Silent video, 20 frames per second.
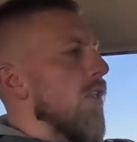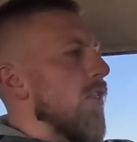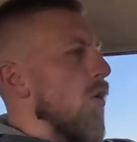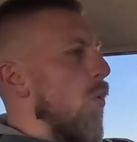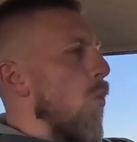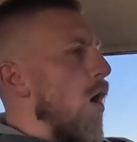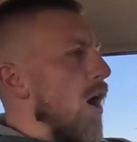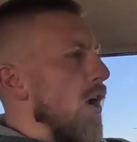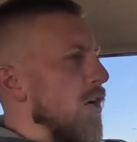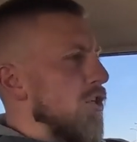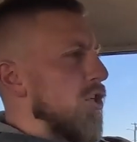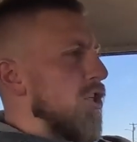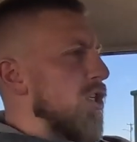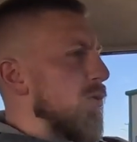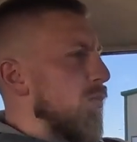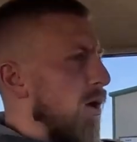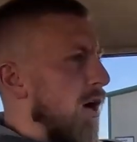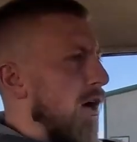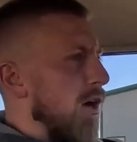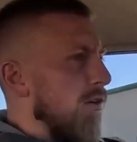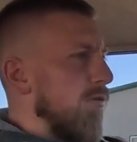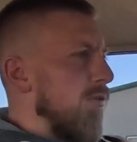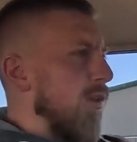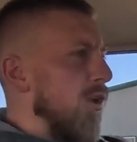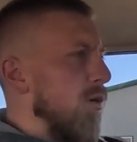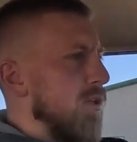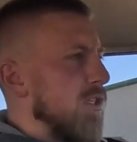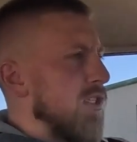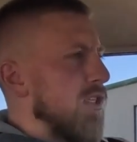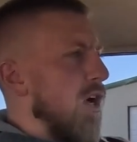The washer sprayer
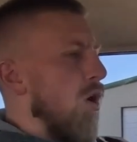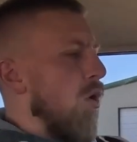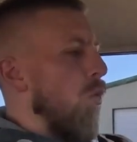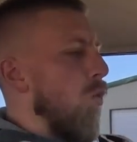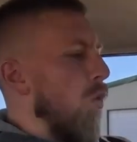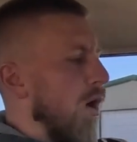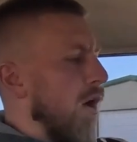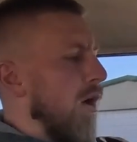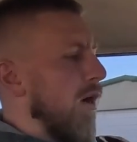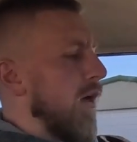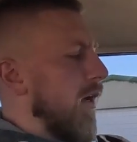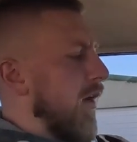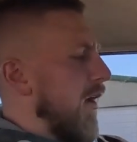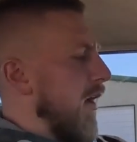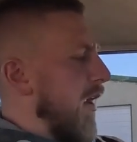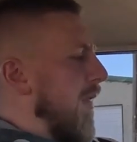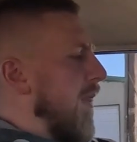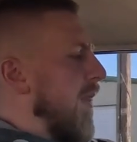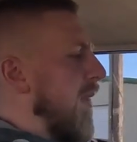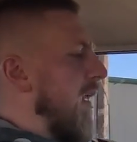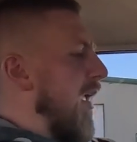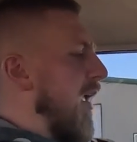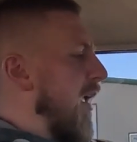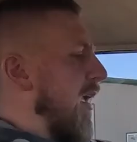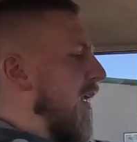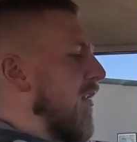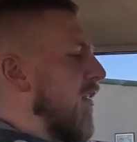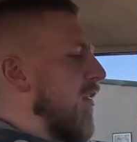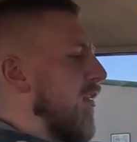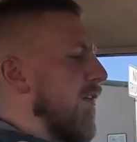fluids don't work, and
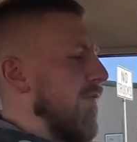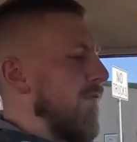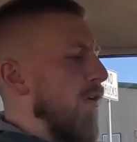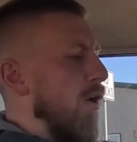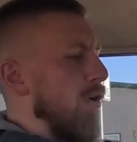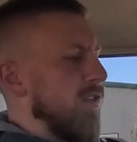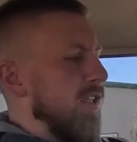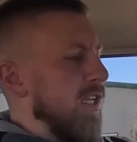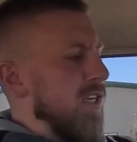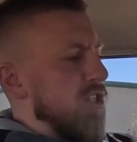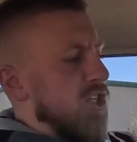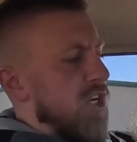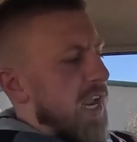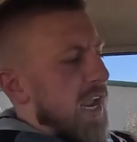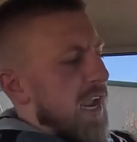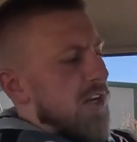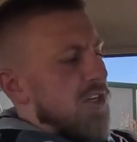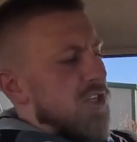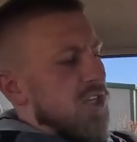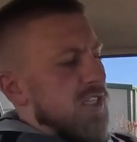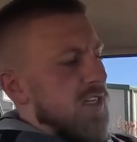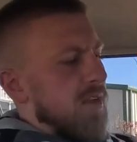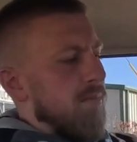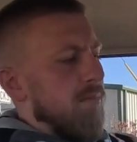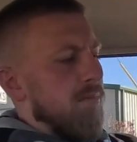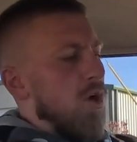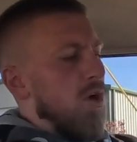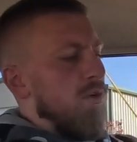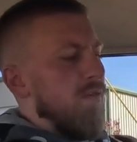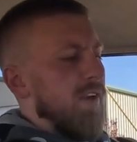then the voltage gauge
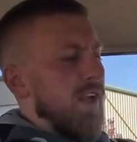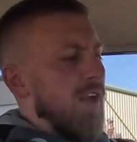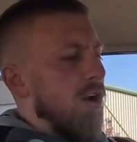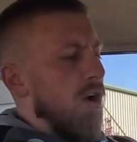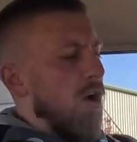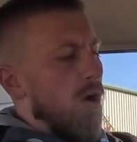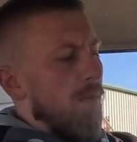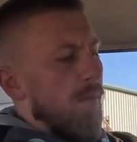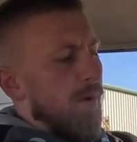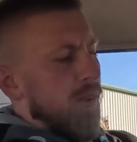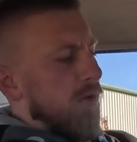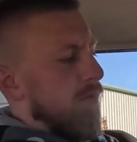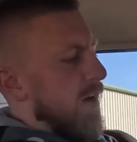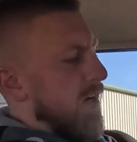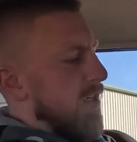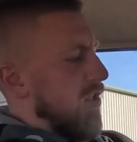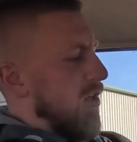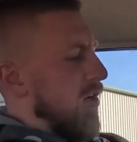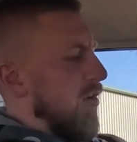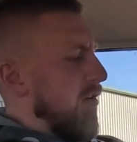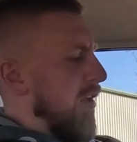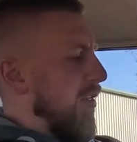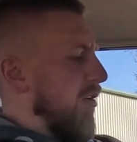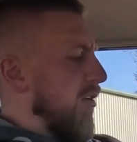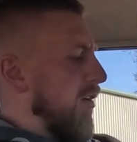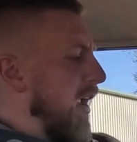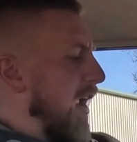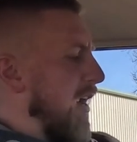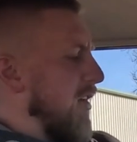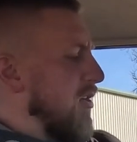isn't moving at all, but the rest of your other
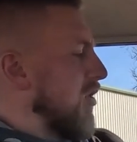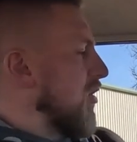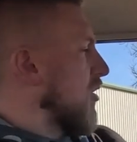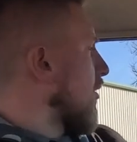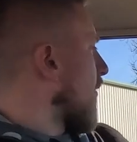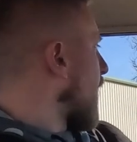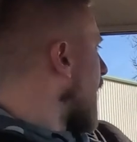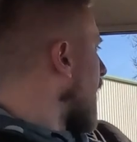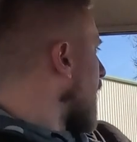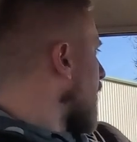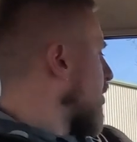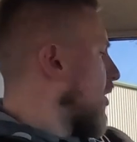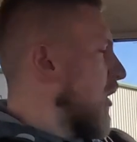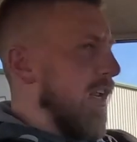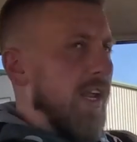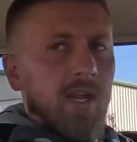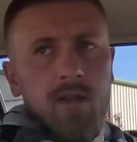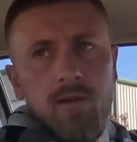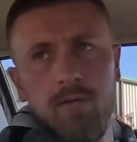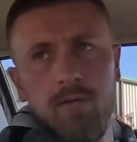gauges are functioning.